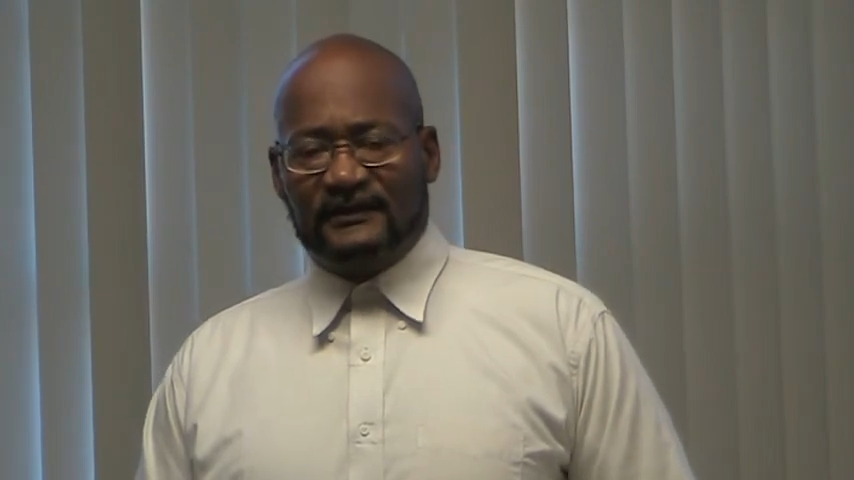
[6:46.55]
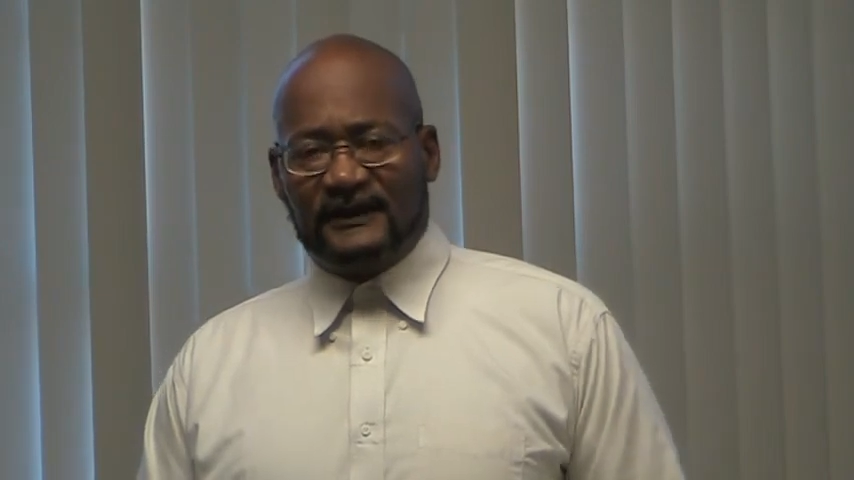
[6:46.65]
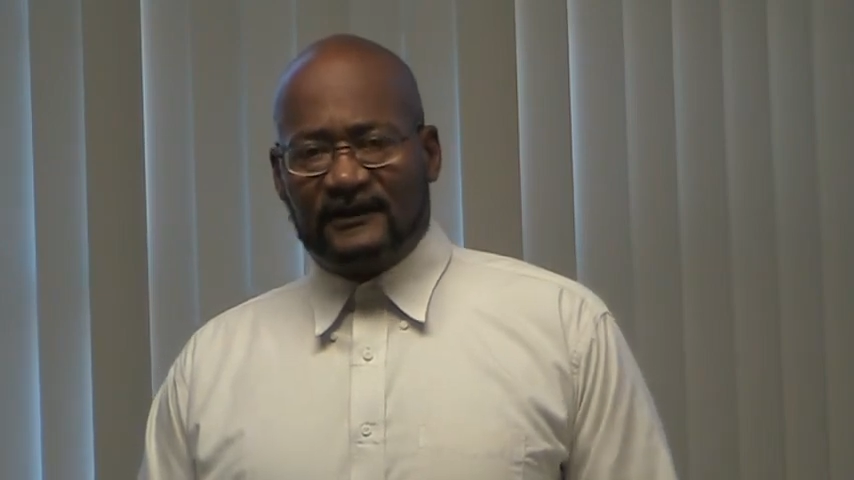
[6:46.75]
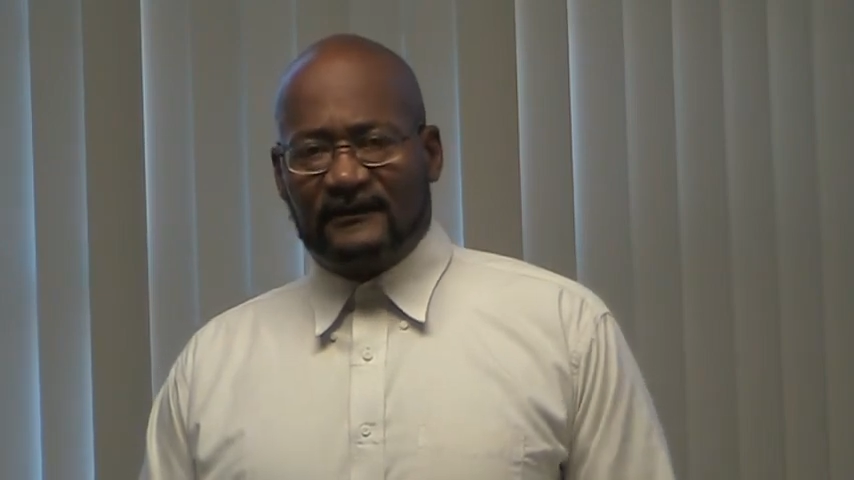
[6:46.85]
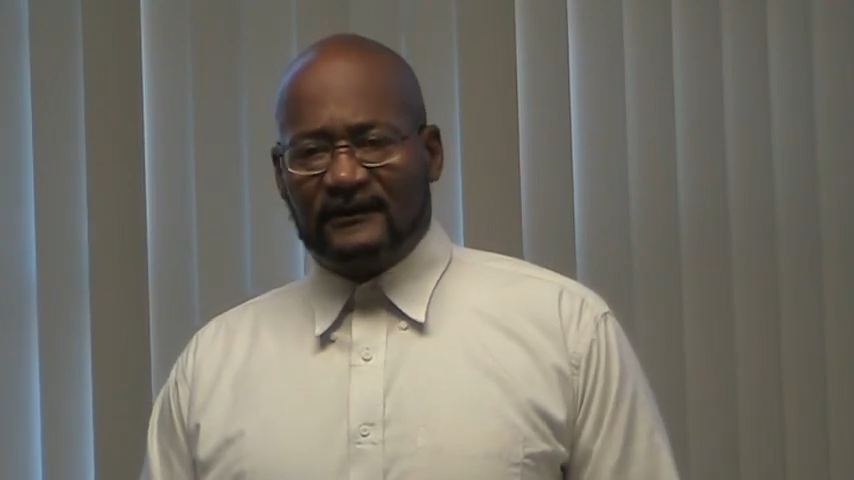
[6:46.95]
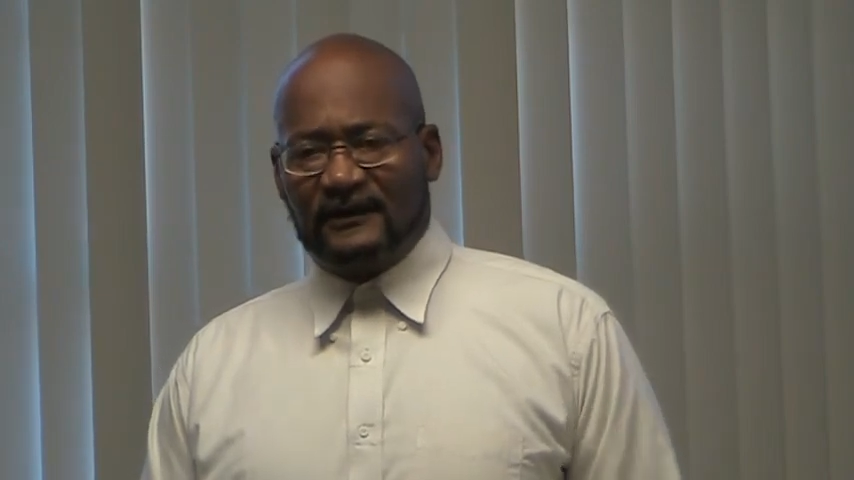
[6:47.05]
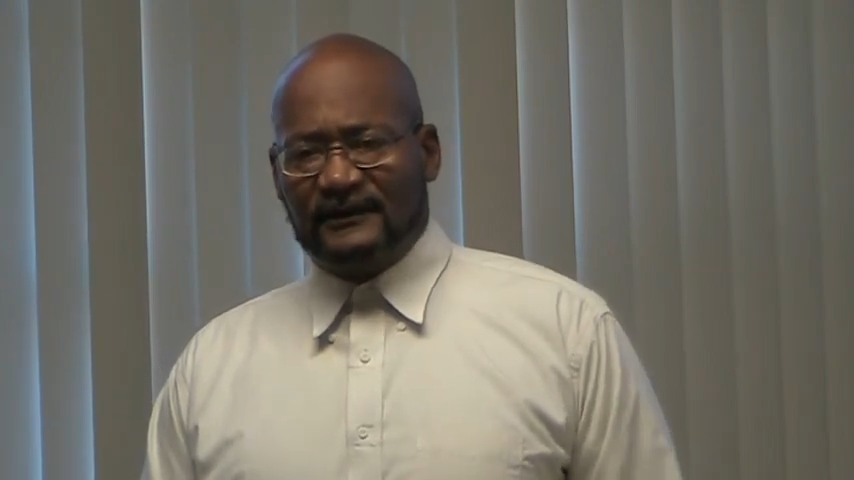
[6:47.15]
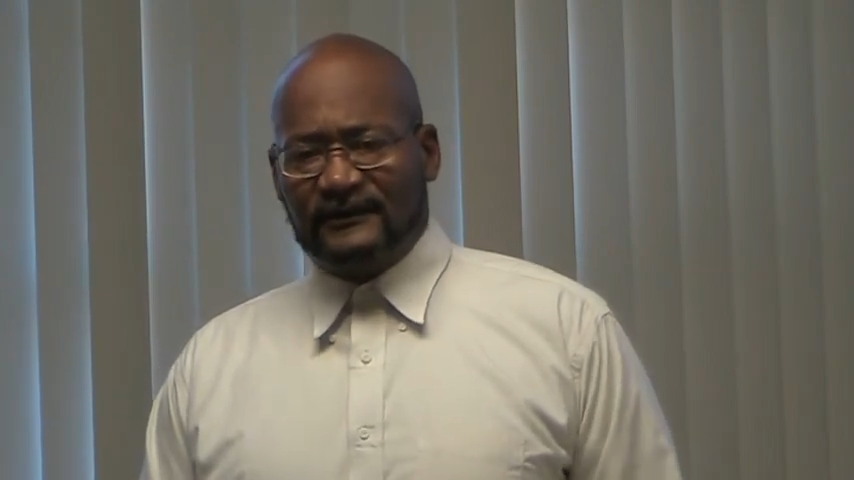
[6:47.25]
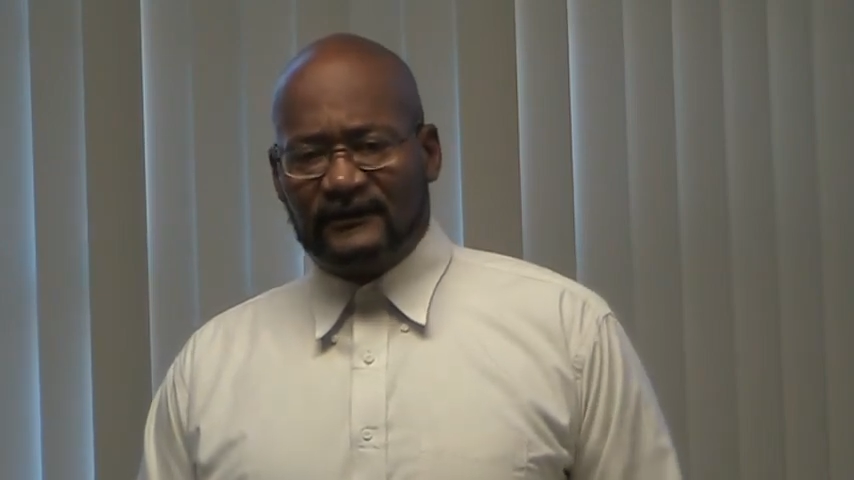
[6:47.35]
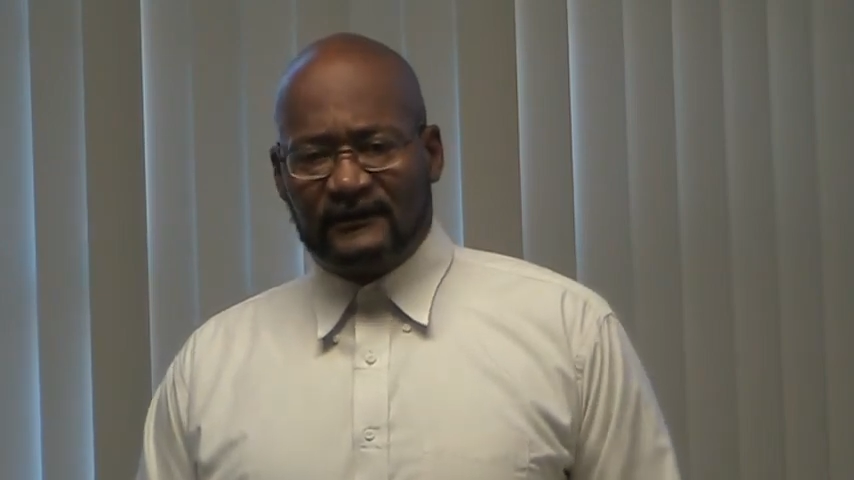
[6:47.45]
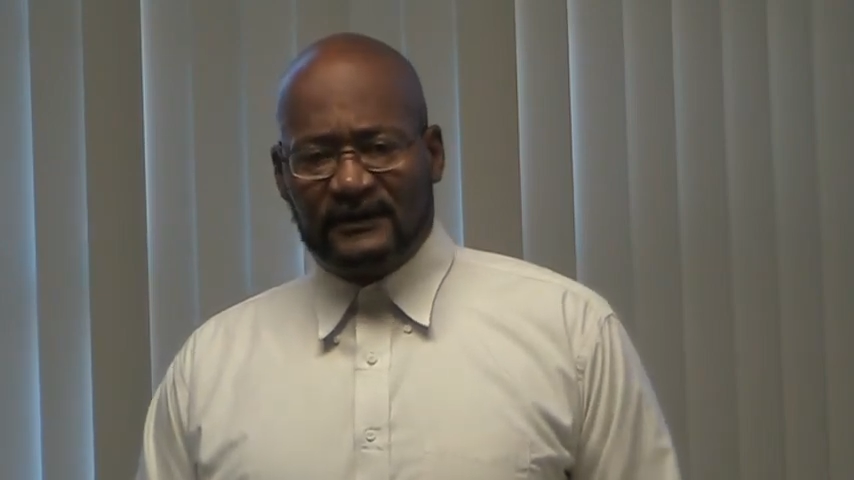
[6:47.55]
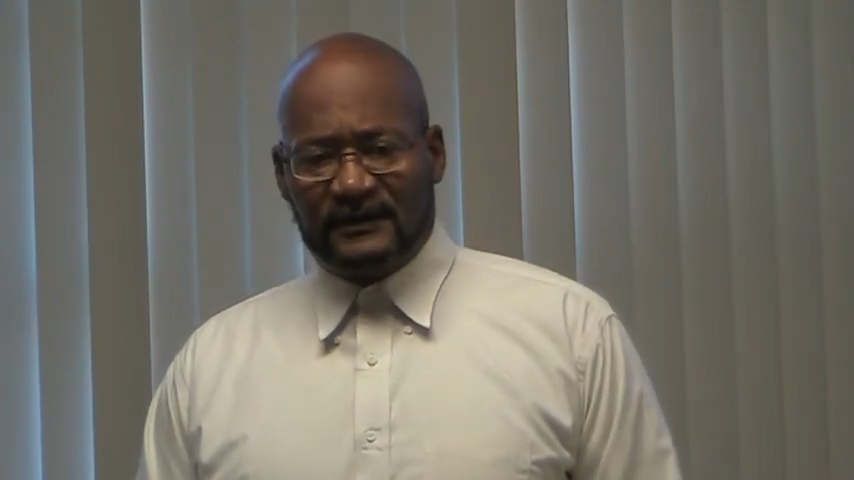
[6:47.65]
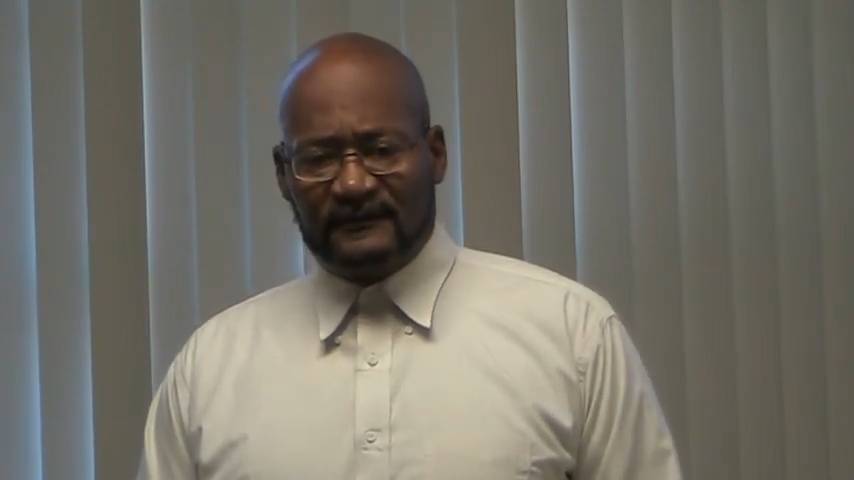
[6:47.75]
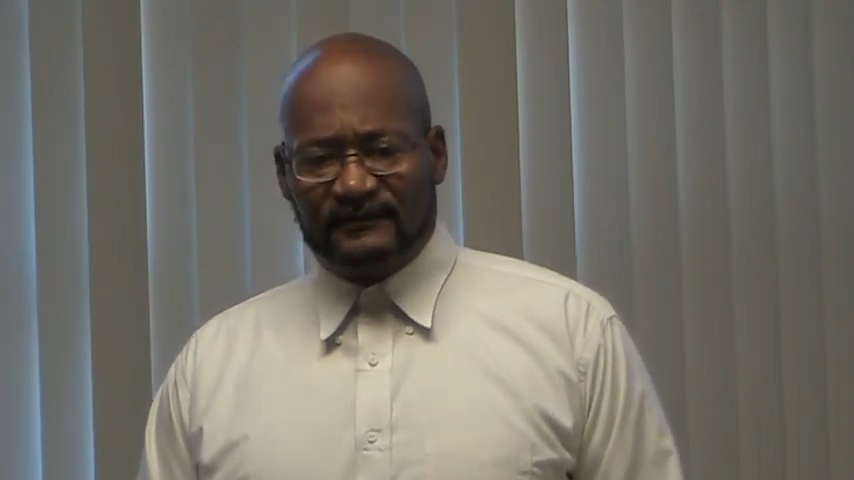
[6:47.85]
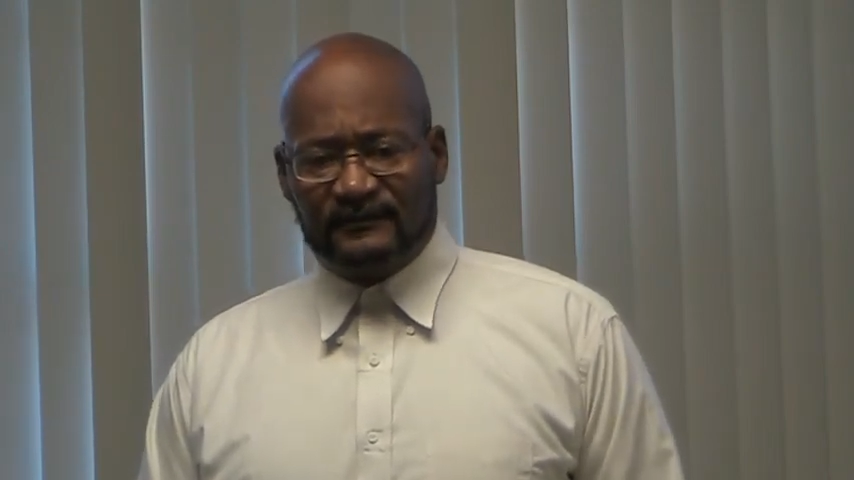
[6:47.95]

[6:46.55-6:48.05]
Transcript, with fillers: there under um,